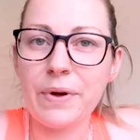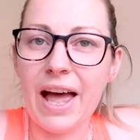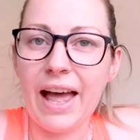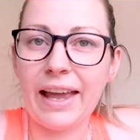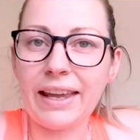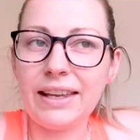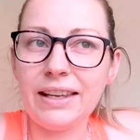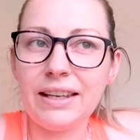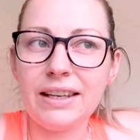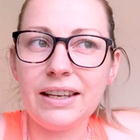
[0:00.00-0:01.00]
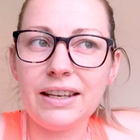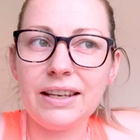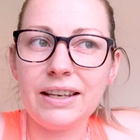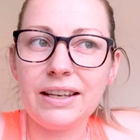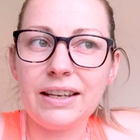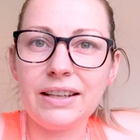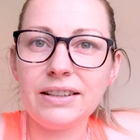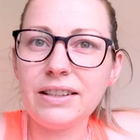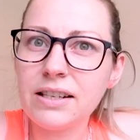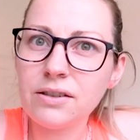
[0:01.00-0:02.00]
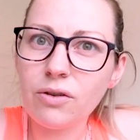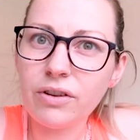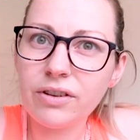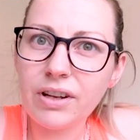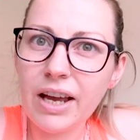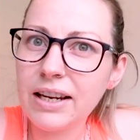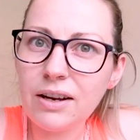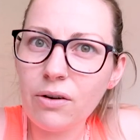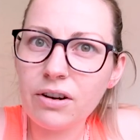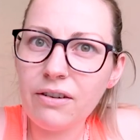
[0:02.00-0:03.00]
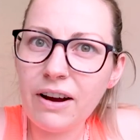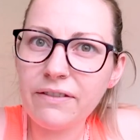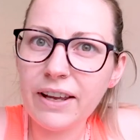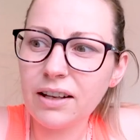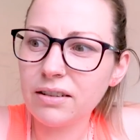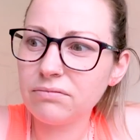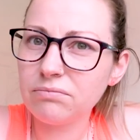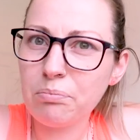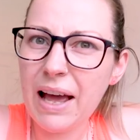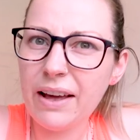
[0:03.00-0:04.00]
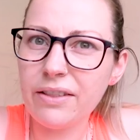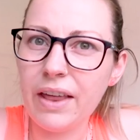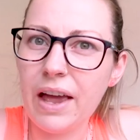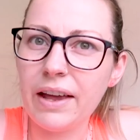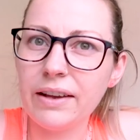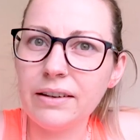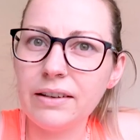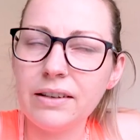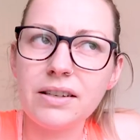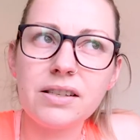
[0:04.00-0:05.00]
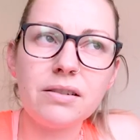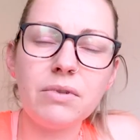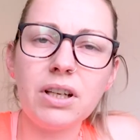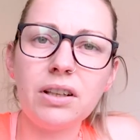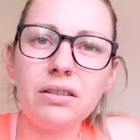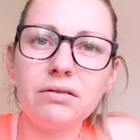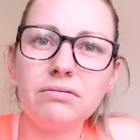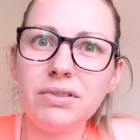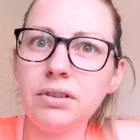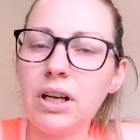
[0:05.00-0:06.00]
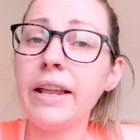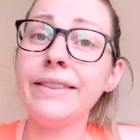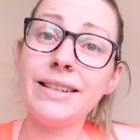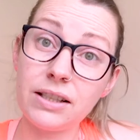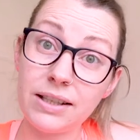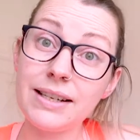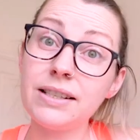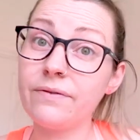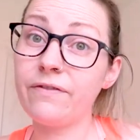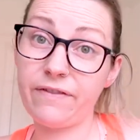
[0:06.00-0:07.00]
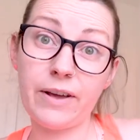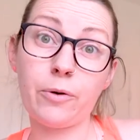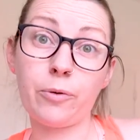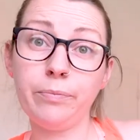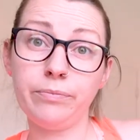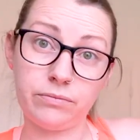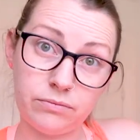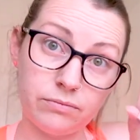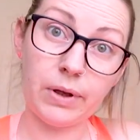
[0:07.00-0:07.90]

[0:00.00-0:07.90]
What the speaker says: okay, there's not any holographic pattern there. So like, and this film,